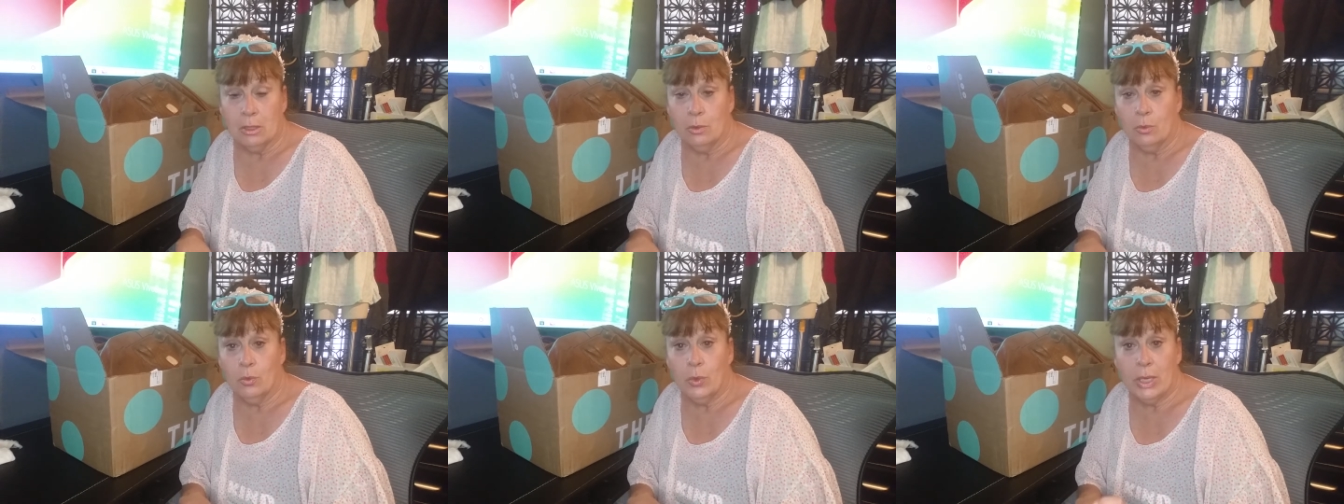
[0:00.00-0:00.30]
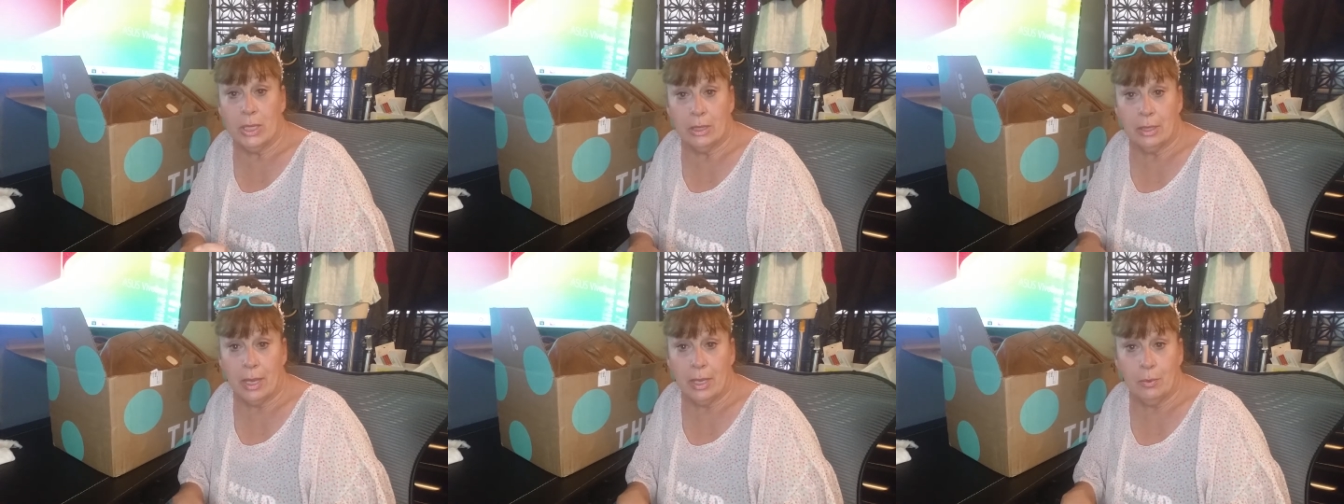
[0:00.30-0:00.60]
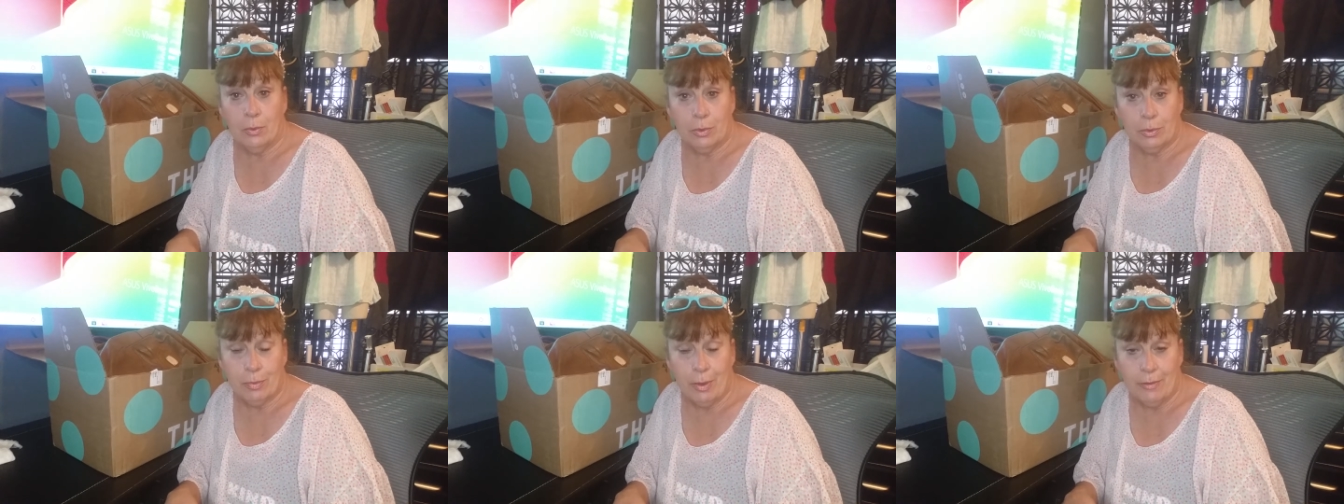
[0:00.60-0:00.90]
ring
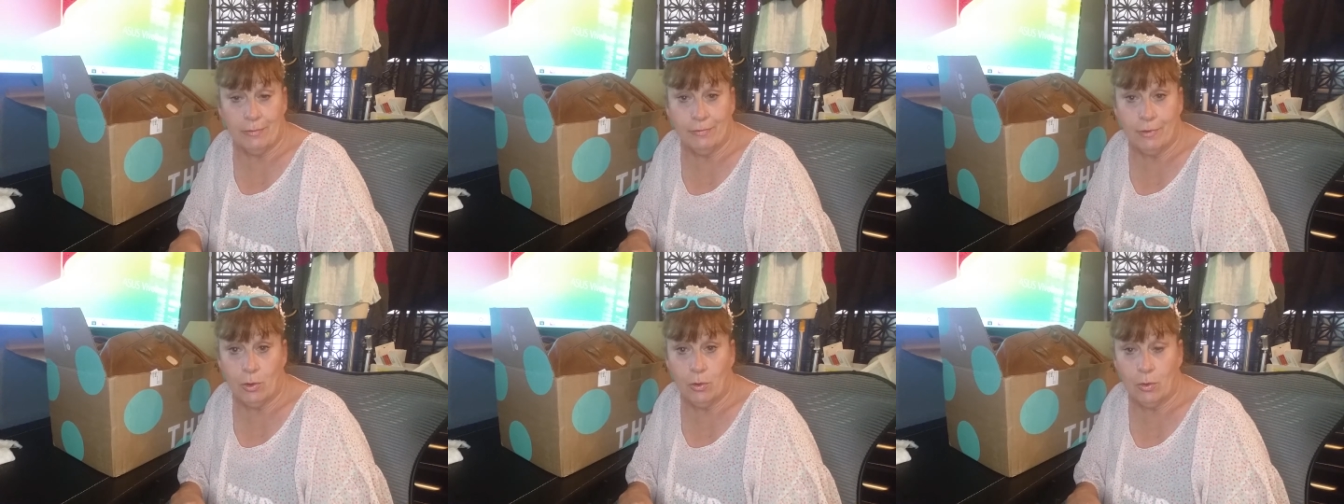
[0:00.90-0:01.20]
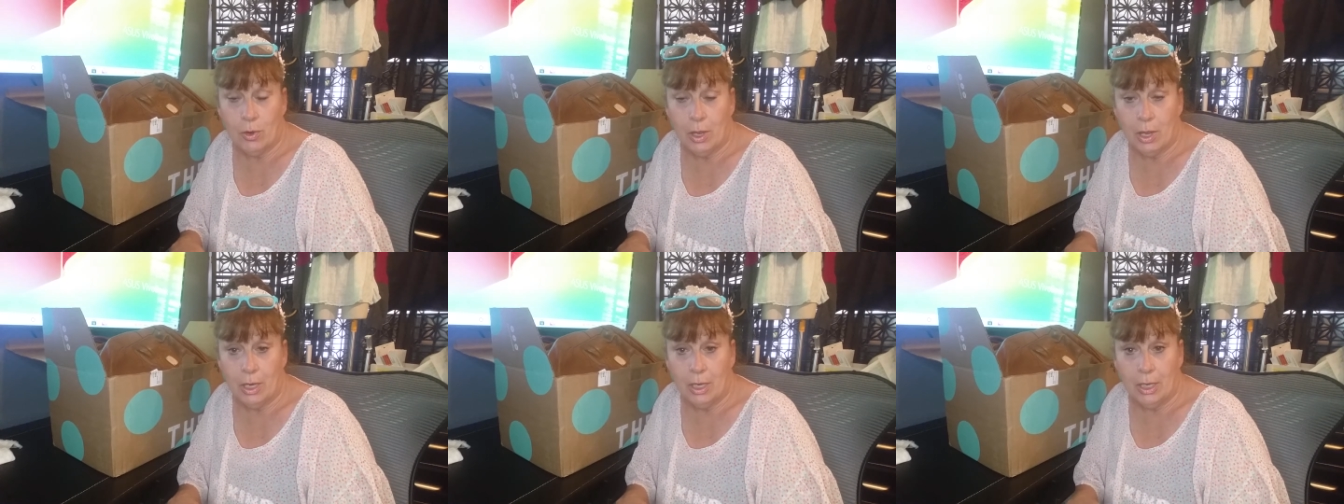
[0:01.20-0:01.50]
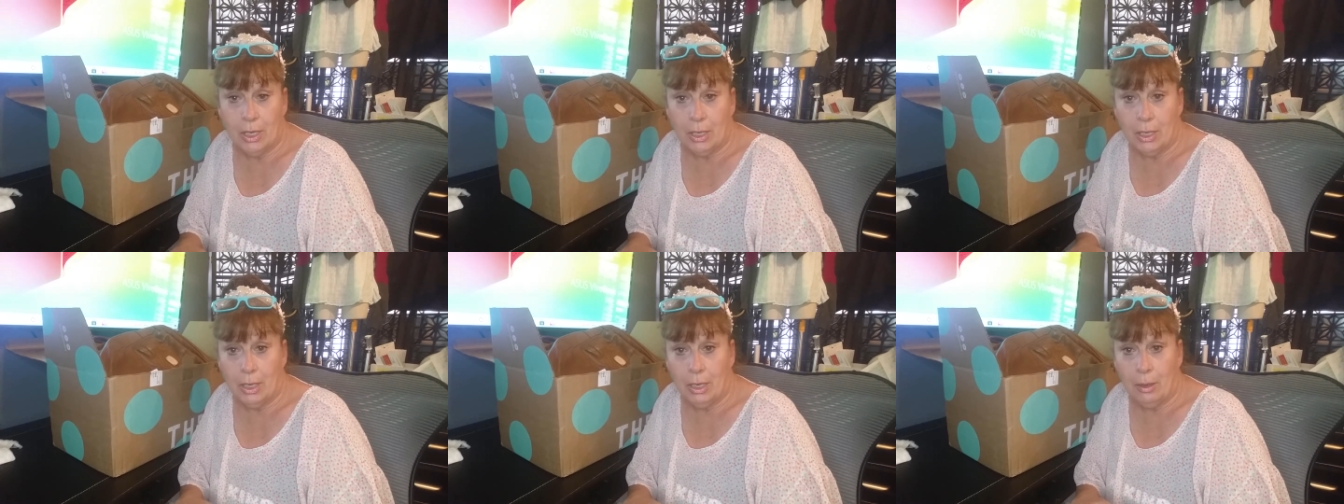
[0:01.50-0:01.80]
light with my phone on
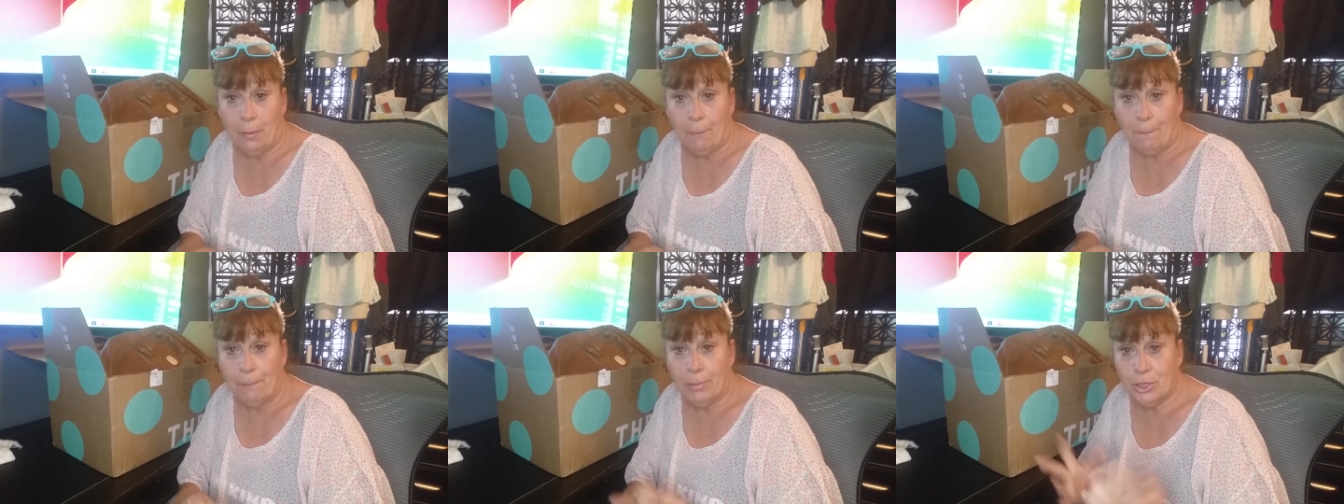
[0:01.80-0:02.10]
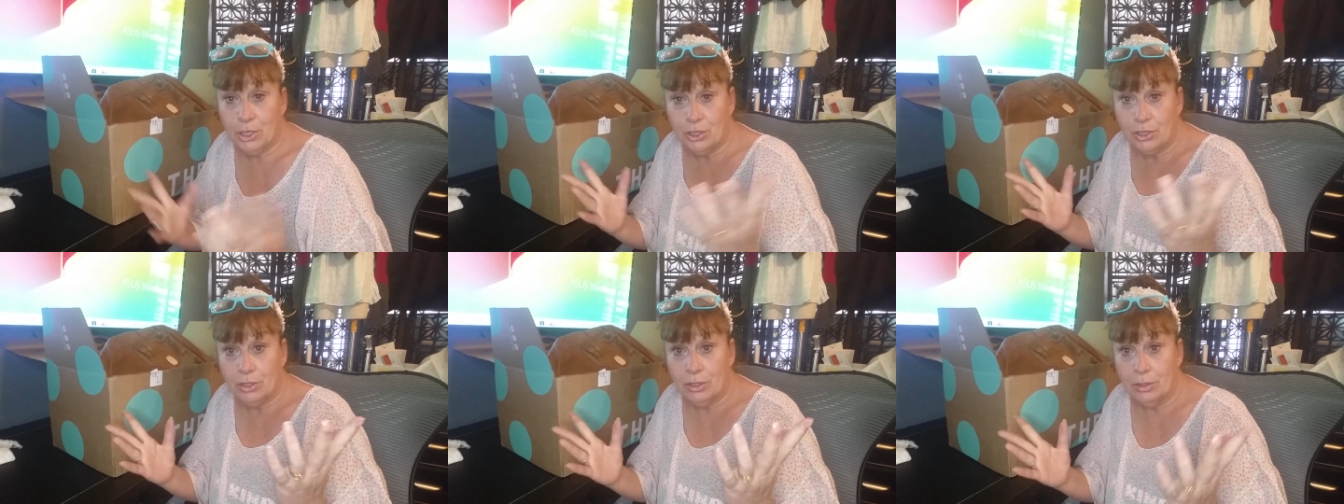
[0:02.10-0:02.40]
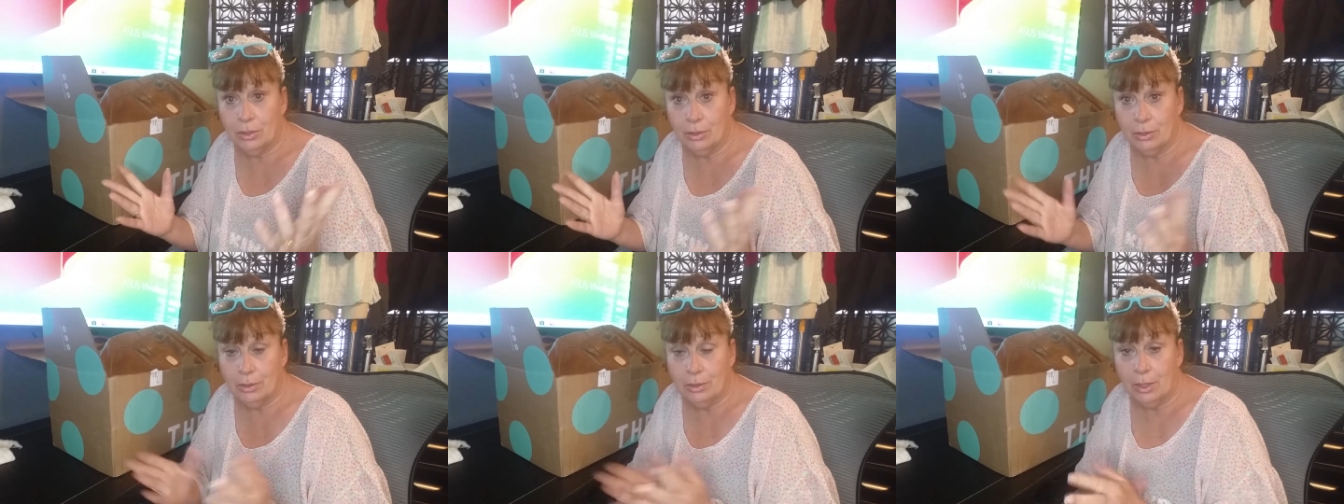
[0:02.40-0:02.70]
it and
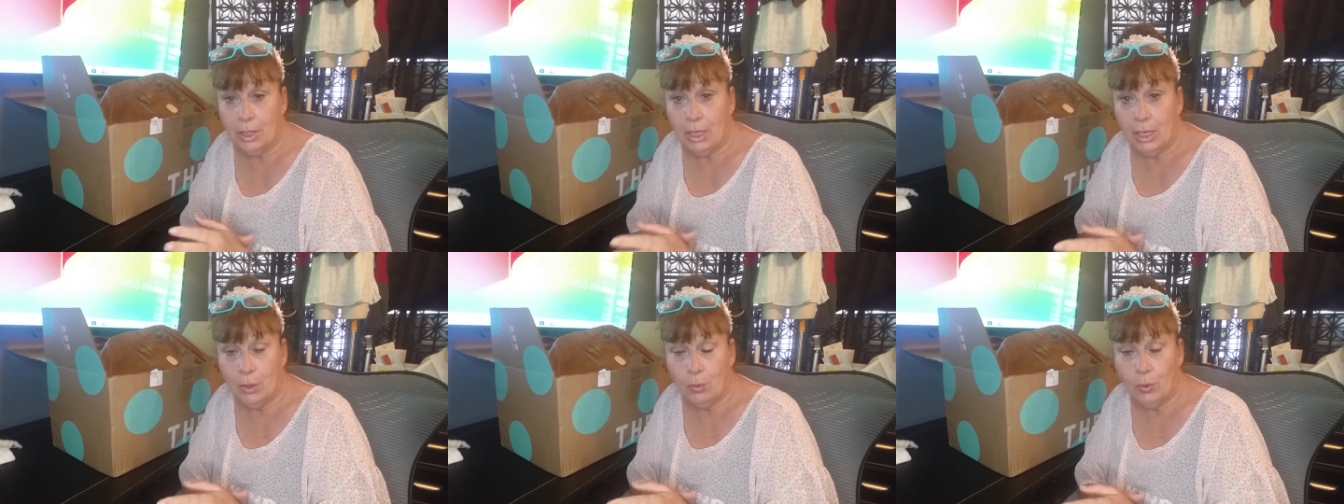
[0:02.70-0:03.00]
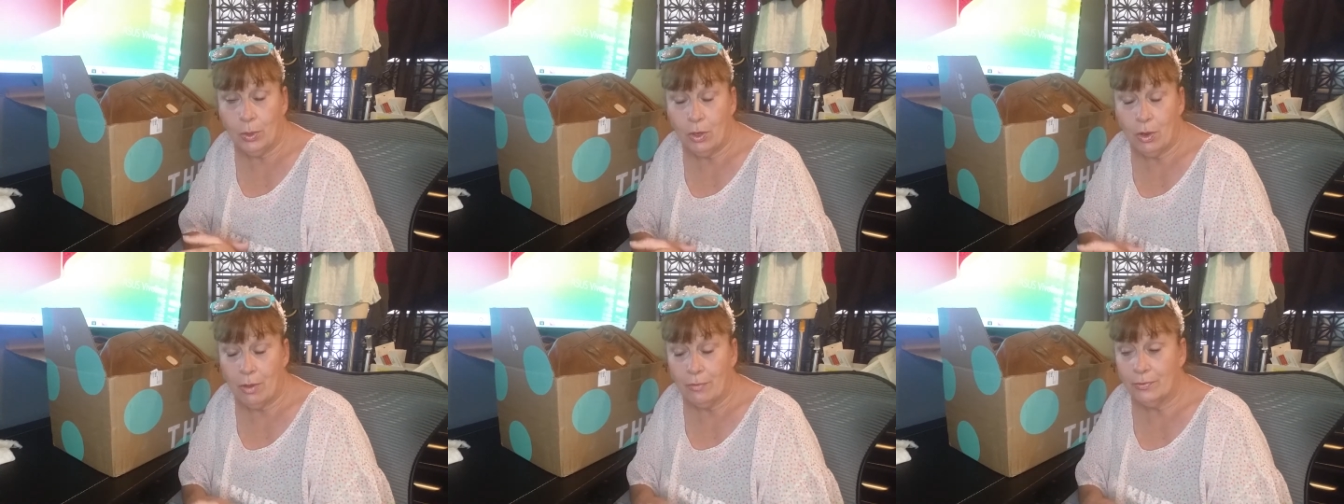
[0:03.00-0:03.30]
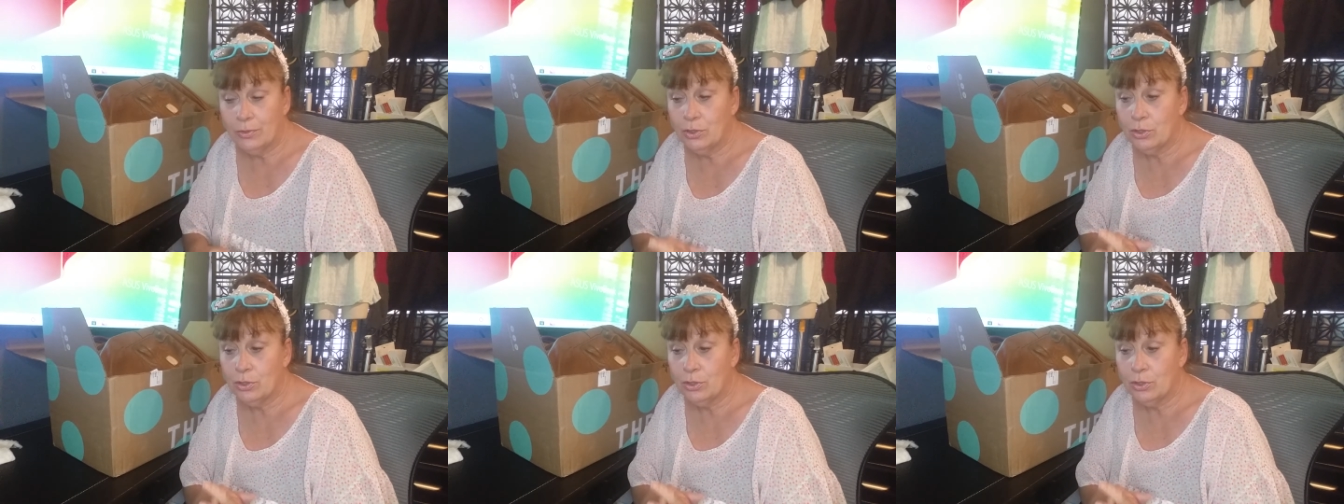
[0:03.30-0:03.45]
and it went off.